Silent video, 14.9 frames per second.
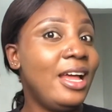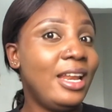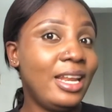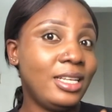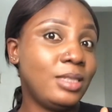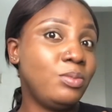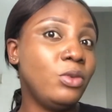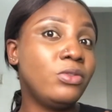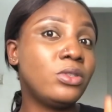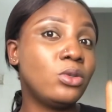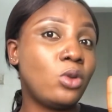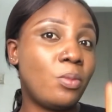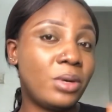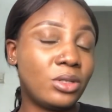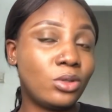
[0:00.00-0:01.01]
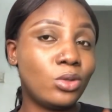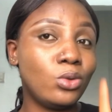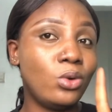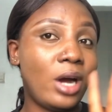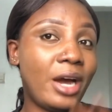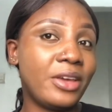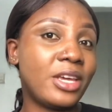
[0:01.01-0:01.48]
Let's move to number
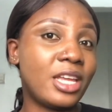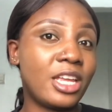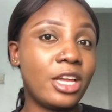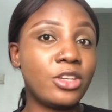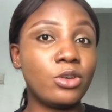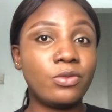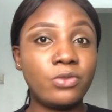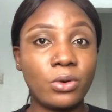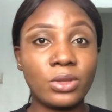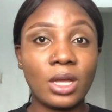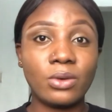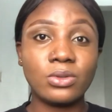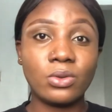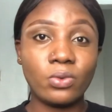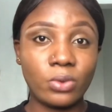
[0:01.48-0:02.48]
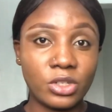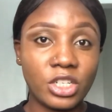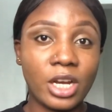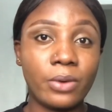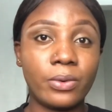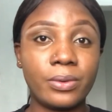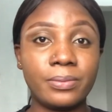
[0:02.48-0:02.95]
2, how you can get your 4,000 watch
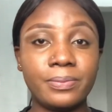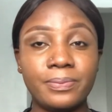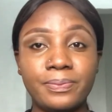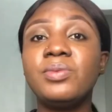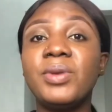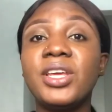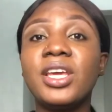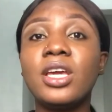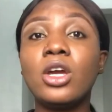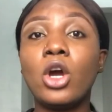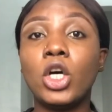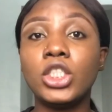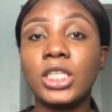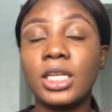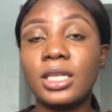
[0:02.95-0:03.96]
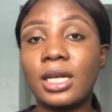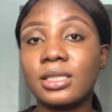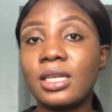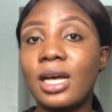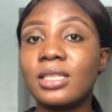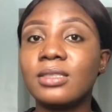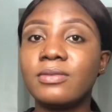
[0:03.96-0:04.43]
hour. Is bringing content that
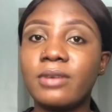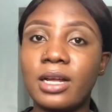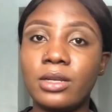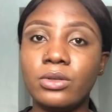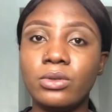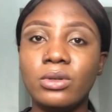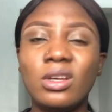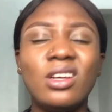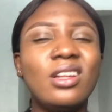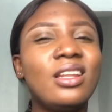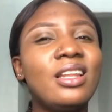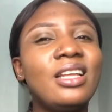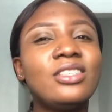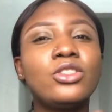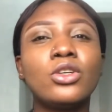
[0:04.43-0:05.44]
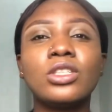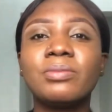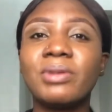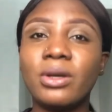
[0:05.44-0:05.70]
has value. Let's just be